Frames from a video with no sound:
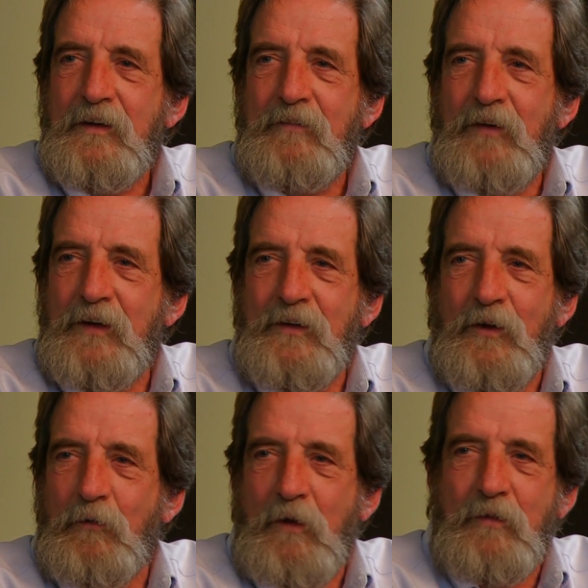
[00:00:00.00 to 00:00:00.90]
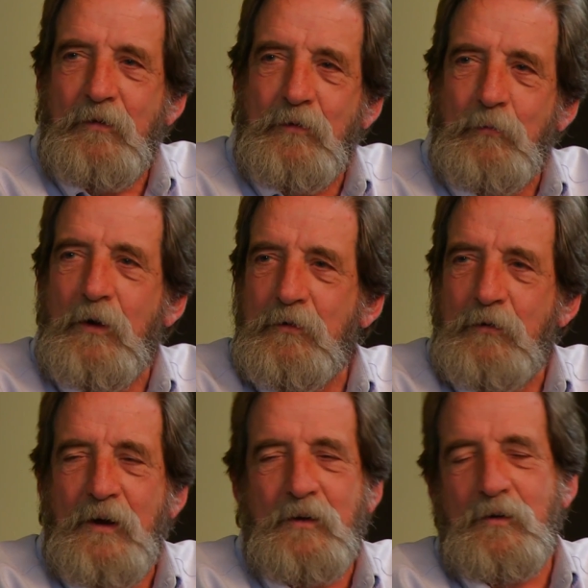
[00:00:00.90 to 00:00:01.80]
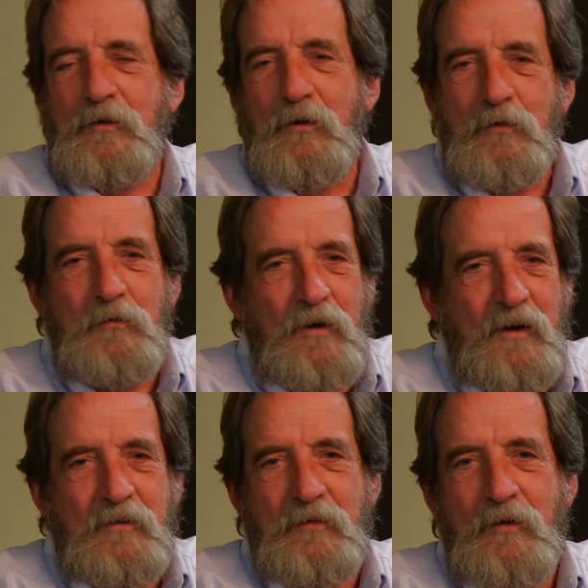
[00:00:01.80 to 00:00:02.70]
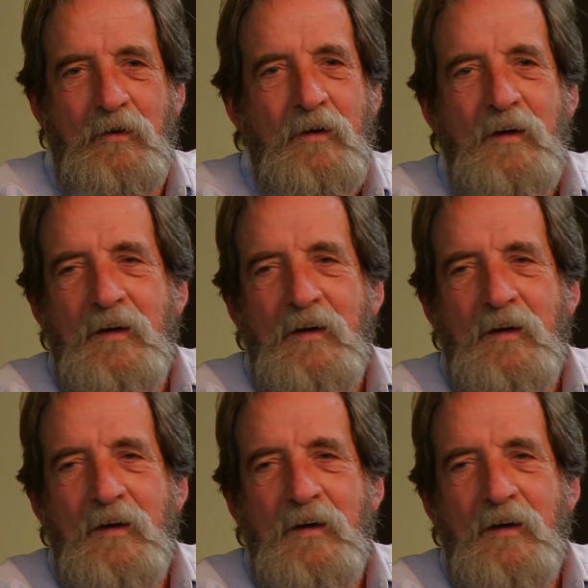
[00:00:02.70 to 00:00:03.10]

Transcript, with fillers: I mean, you know, whether it's one drink or two drinks or